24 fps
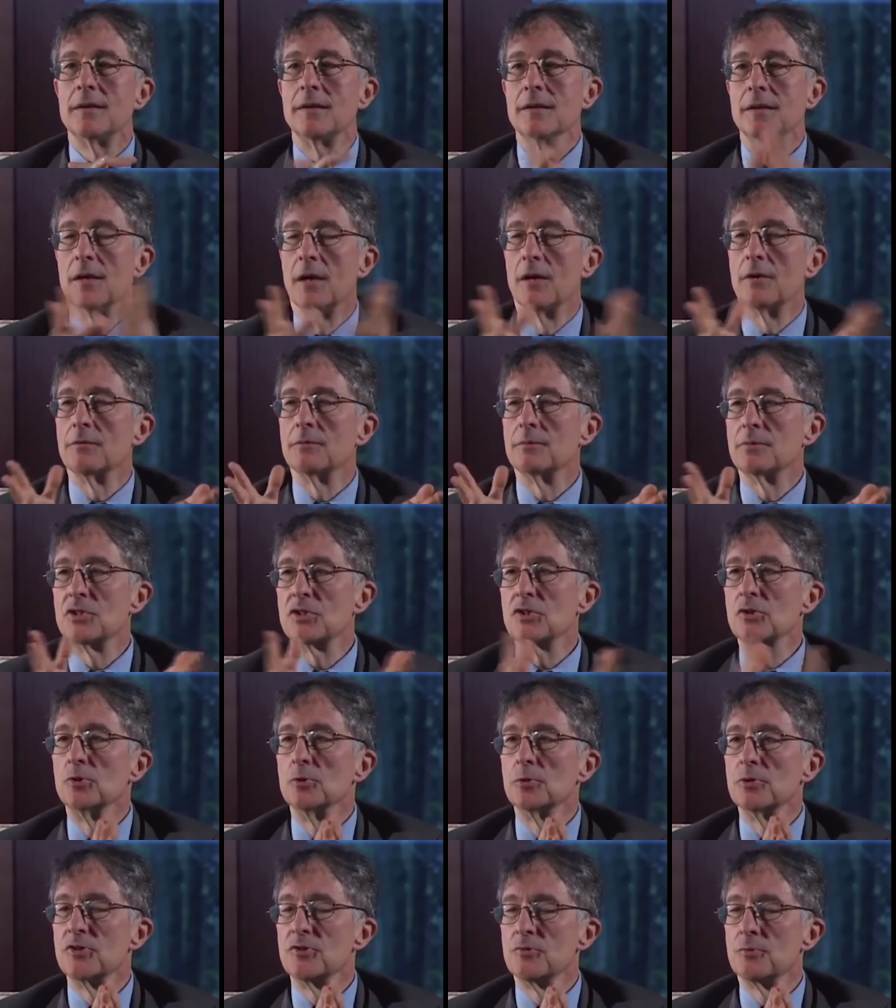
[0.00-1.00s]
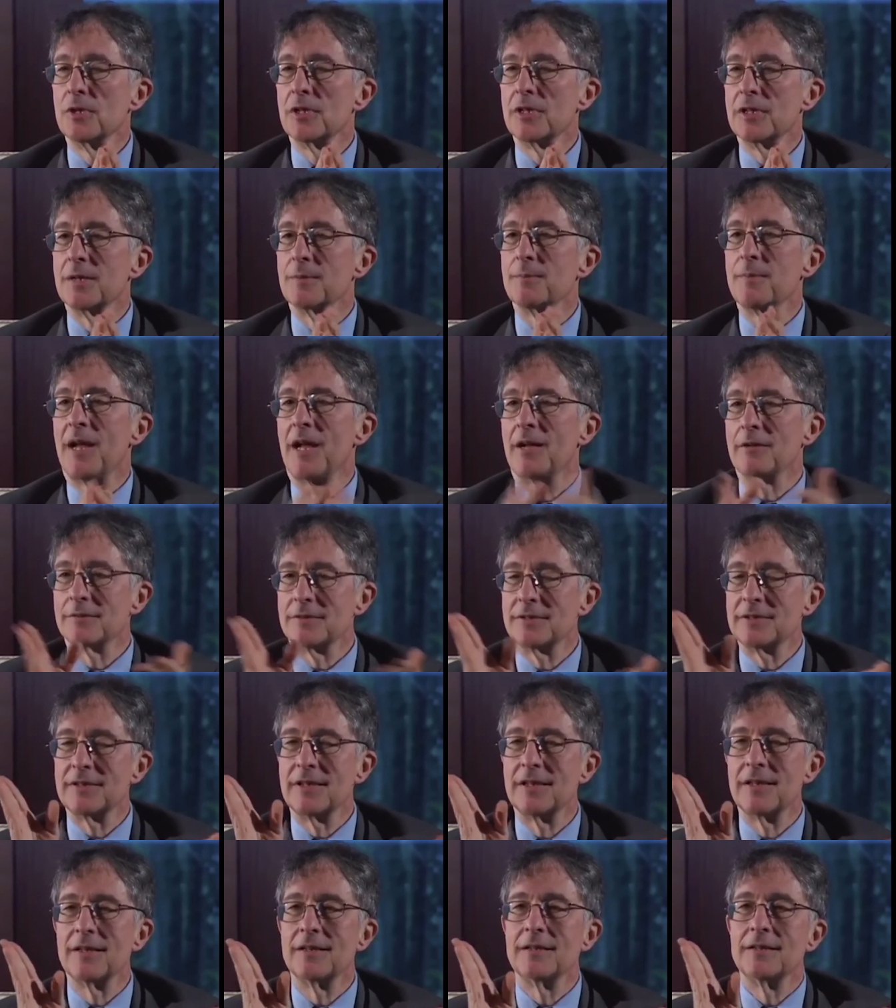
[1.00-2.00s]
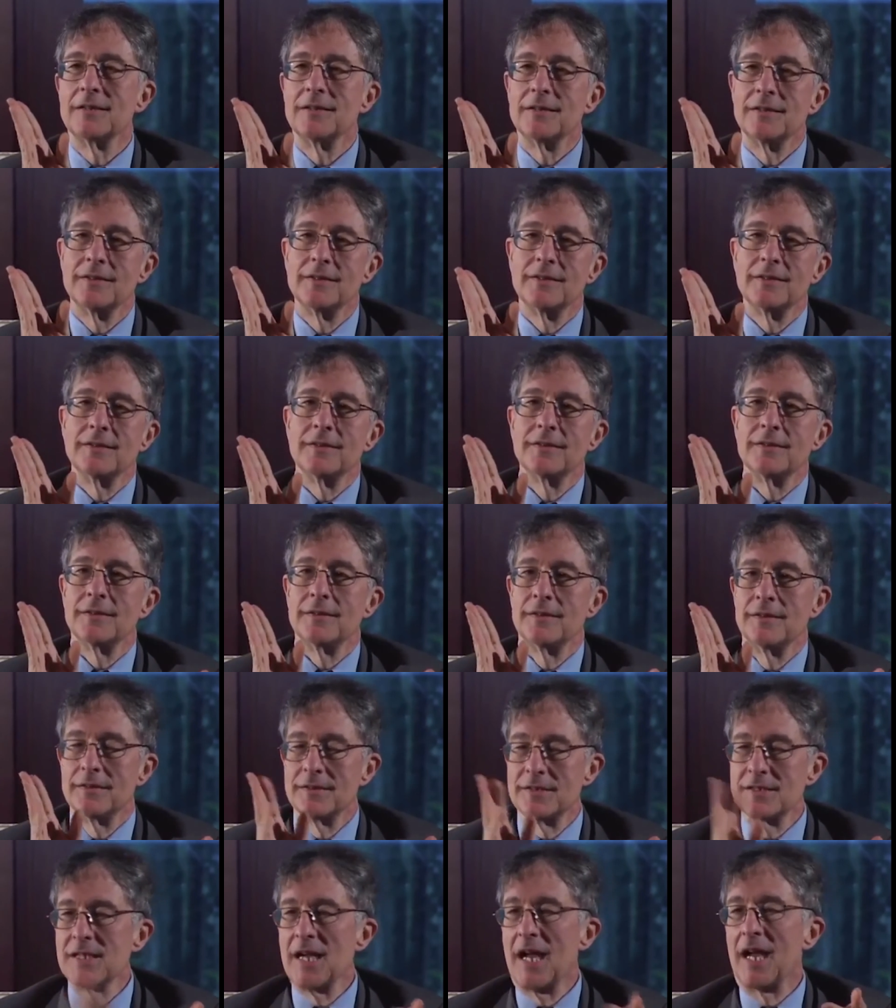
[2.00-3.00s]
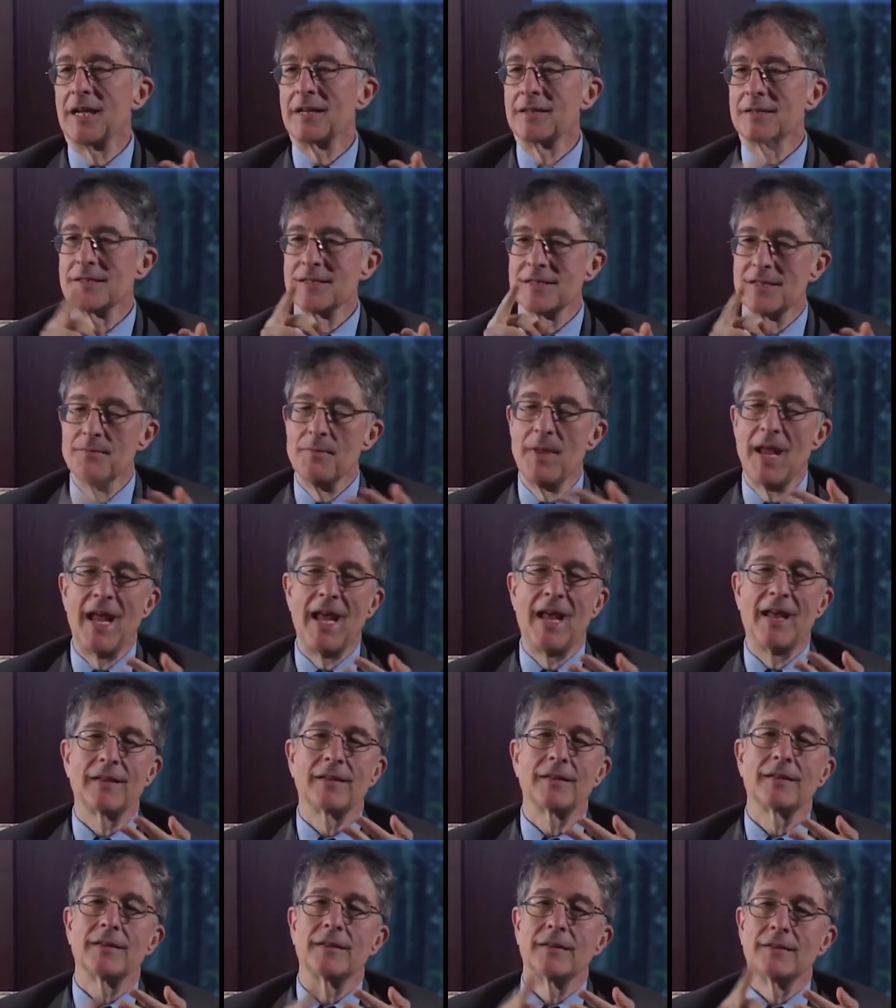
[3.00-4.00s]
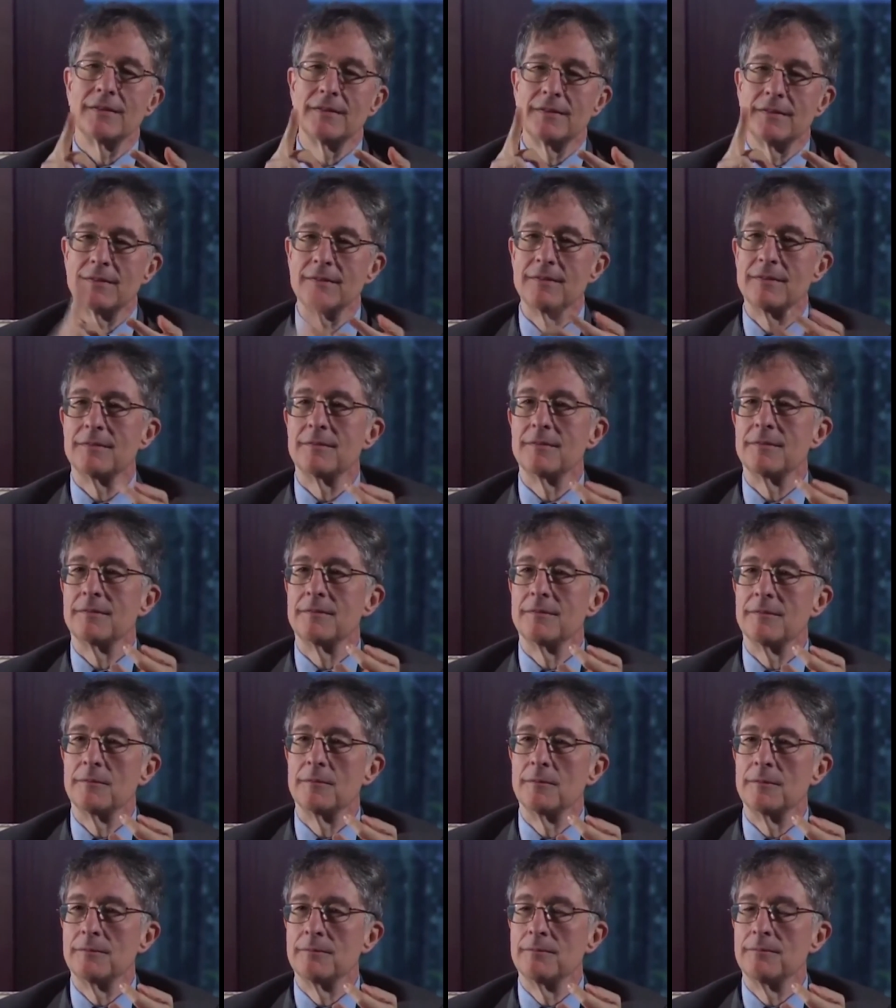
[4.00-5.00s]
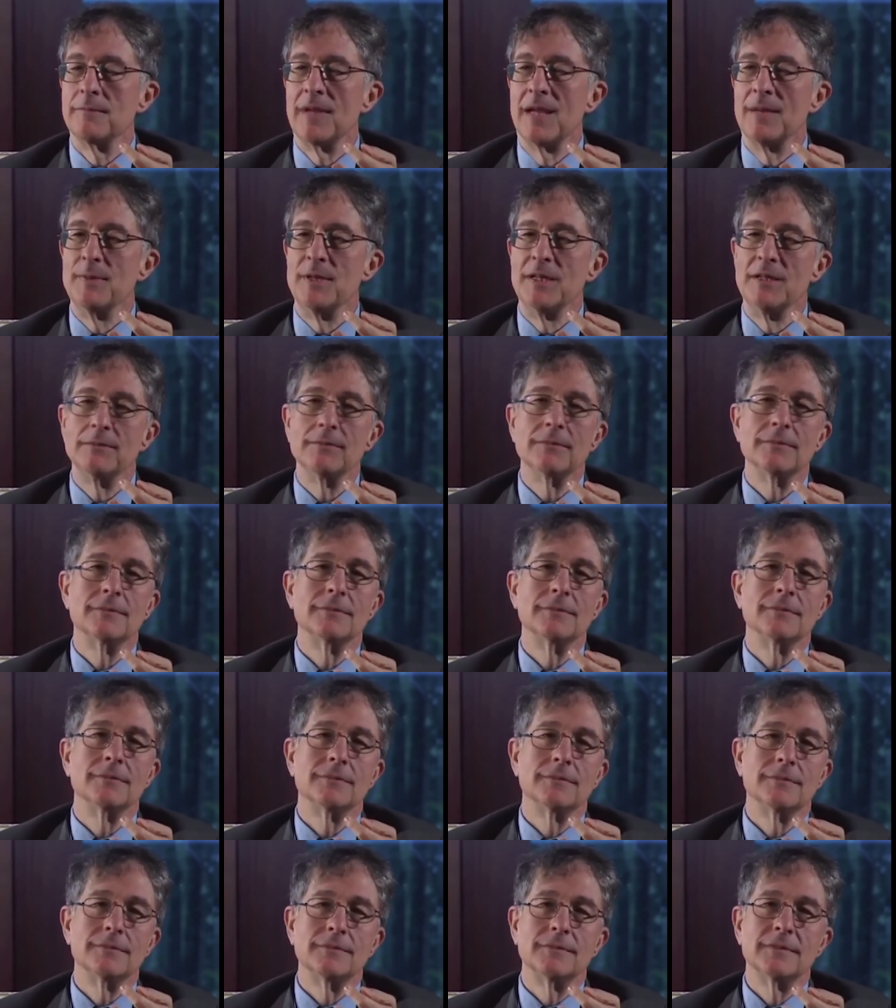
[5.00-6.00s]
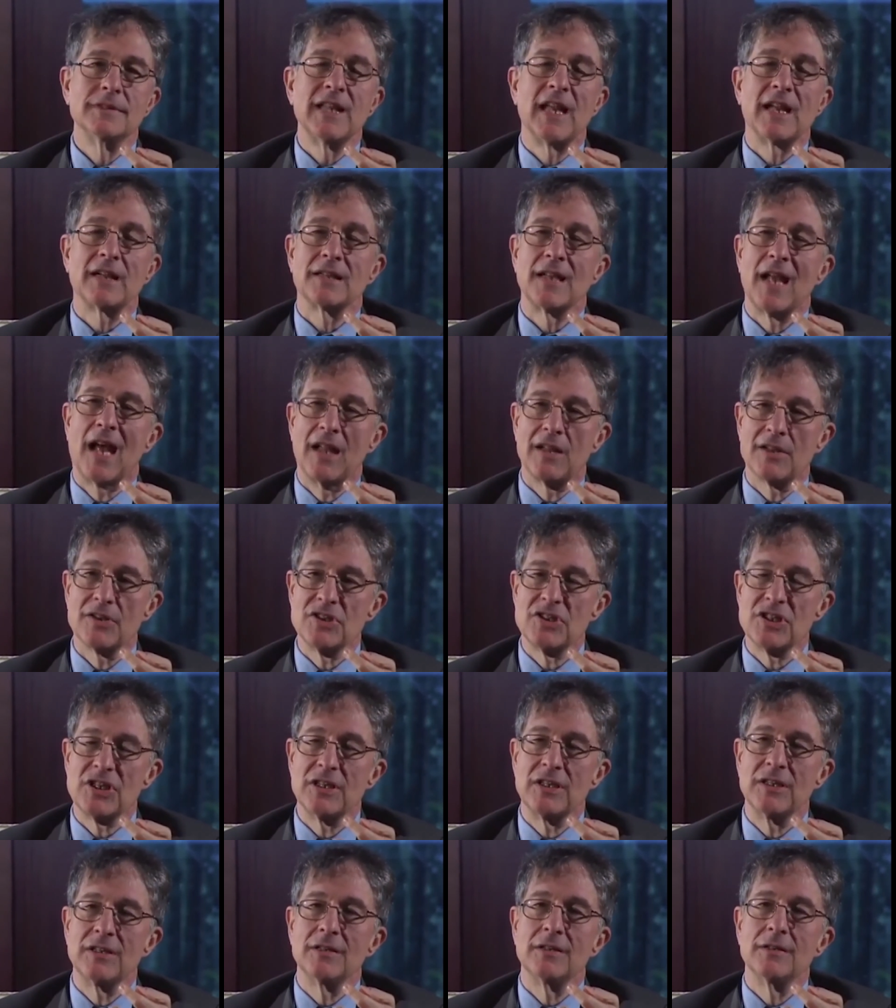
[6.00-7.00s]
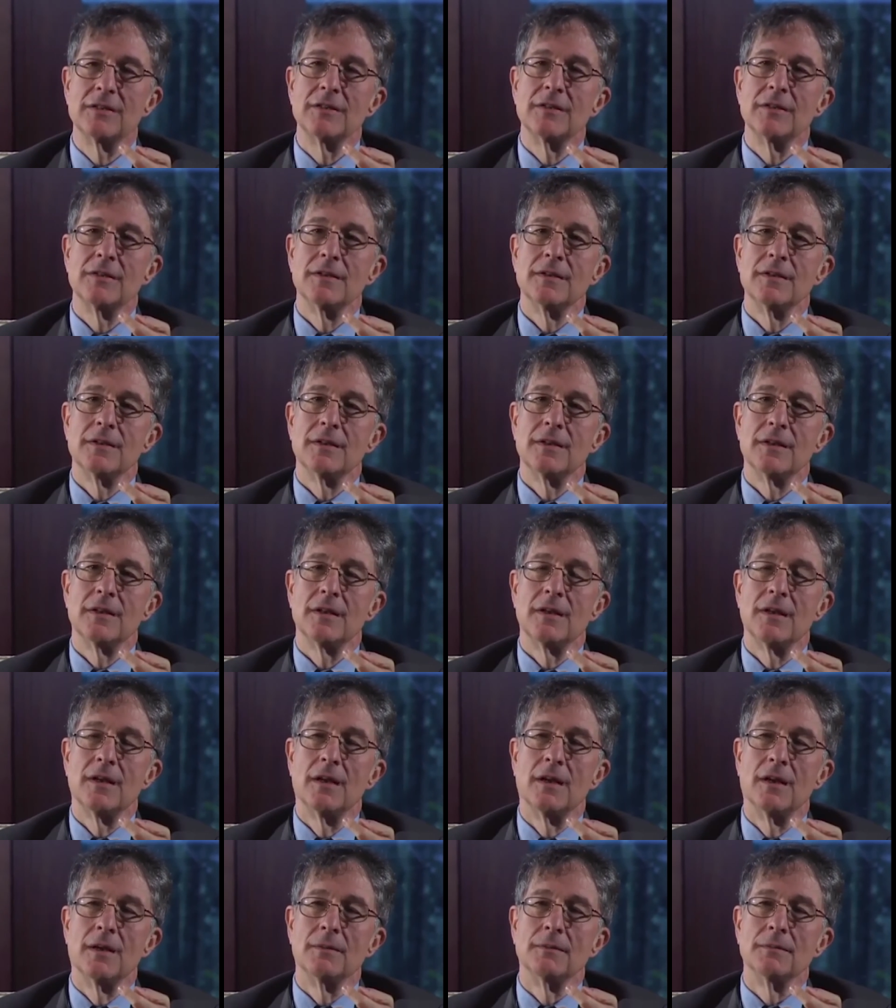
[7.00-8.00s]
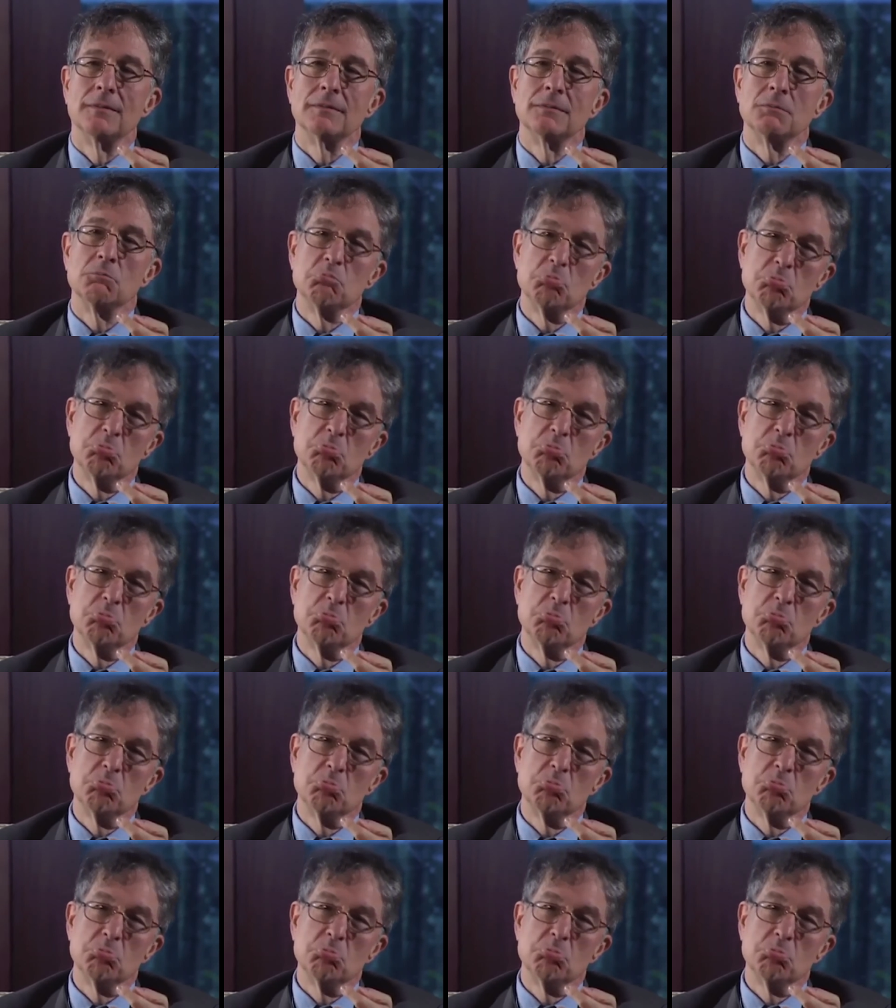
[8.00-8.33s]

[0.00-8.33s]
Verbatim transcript: you know, school is really about uh, science and math and maybe technology. Um,